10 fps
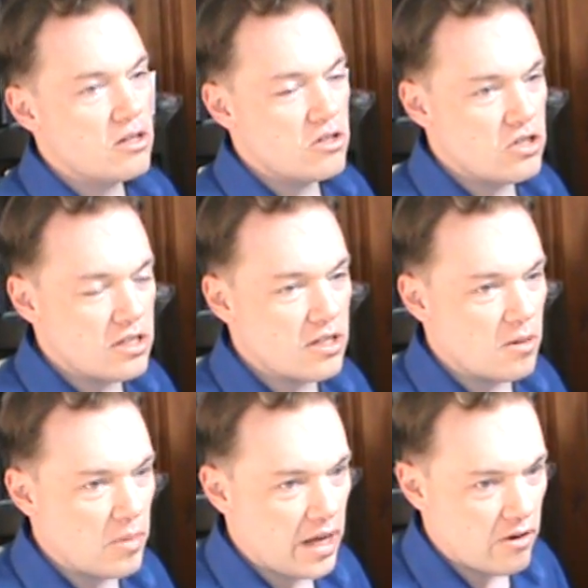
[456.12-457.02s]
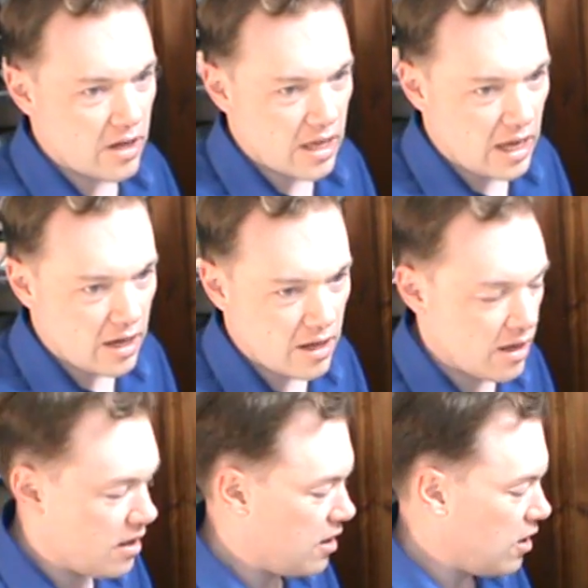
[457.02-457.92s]
she's in the minor
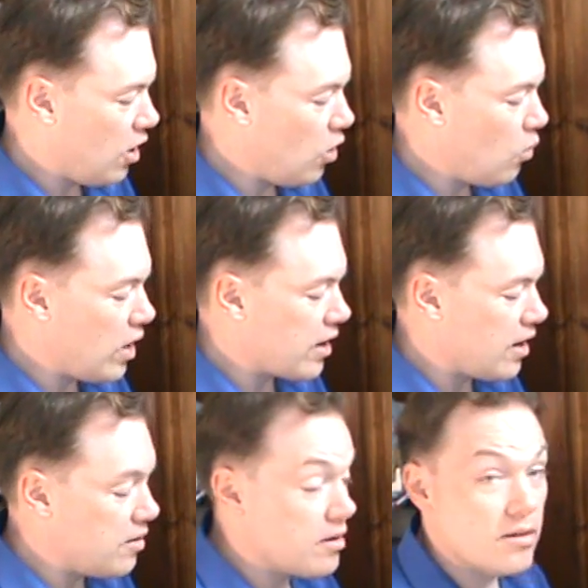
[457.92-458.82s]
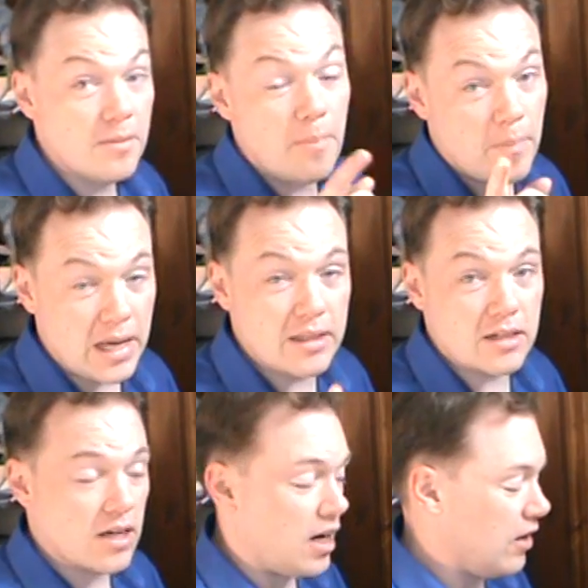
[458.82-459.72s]
again. "Oh, what a
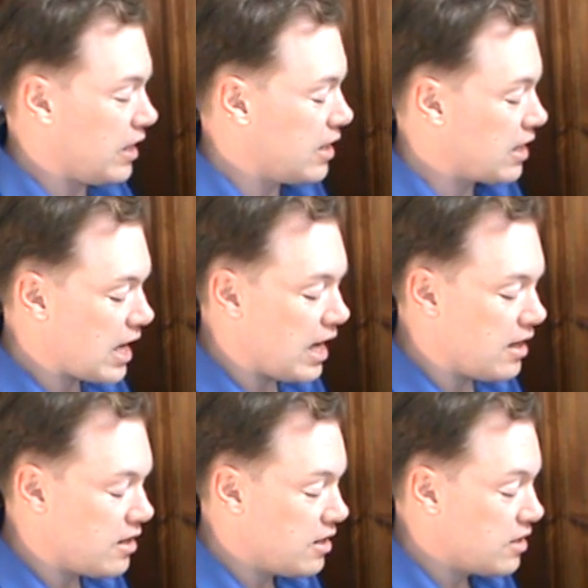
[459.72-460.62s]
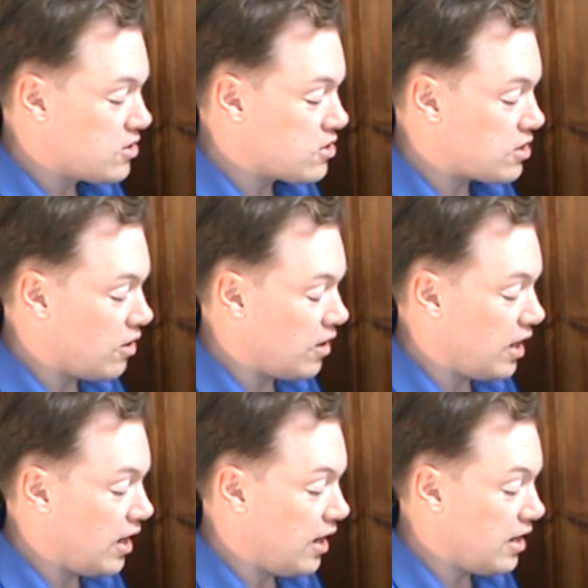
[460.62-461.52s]
melancholy," again. So
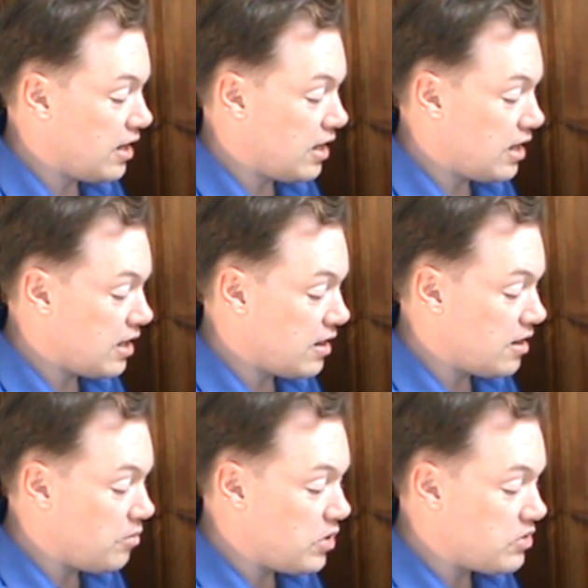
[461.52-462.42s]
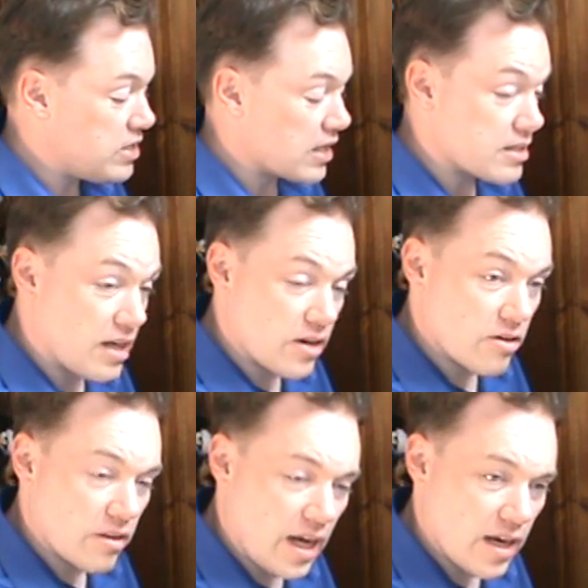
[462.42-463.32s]
the music is
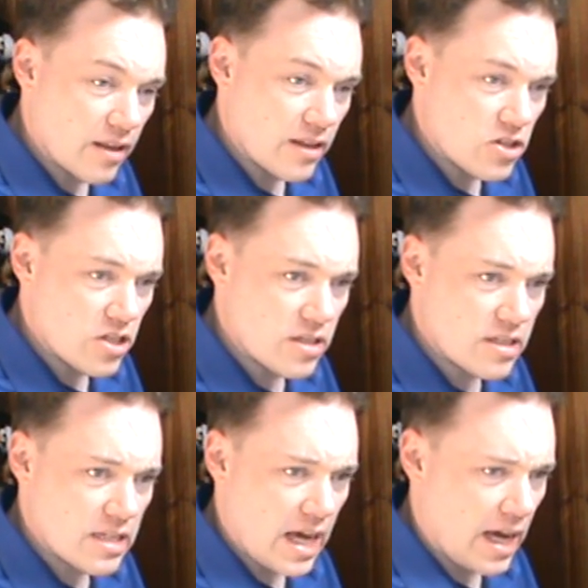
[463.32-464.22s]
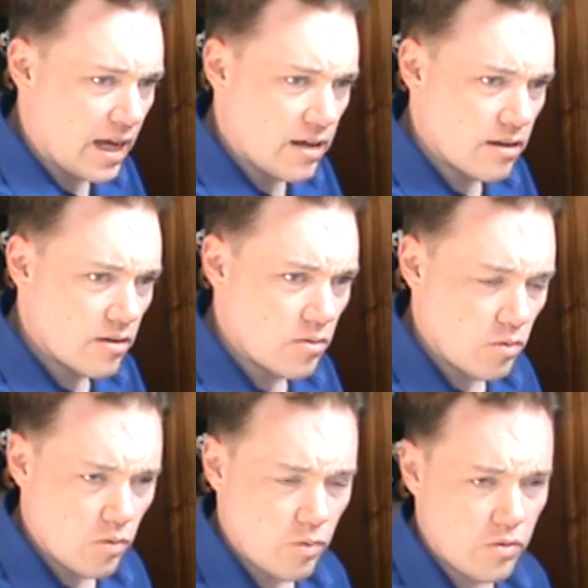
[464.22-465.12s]
underlining that she's sad,
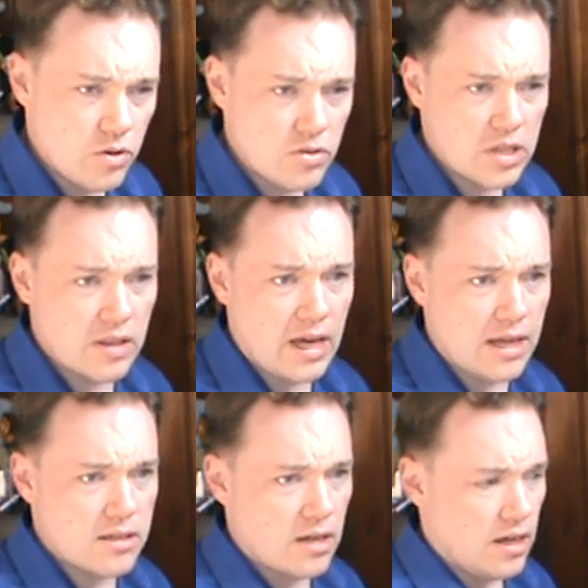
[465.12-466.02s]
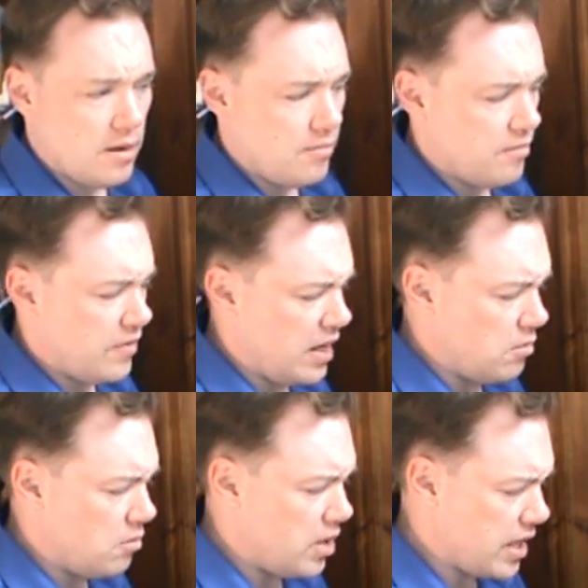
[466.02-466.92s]
using that
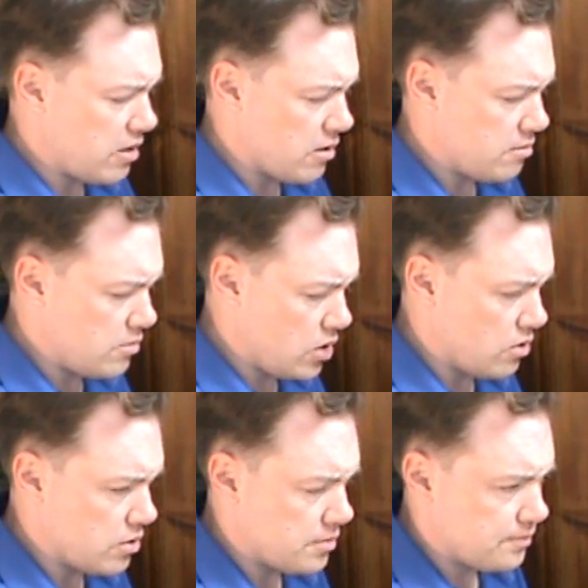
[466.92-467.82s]
minor mode.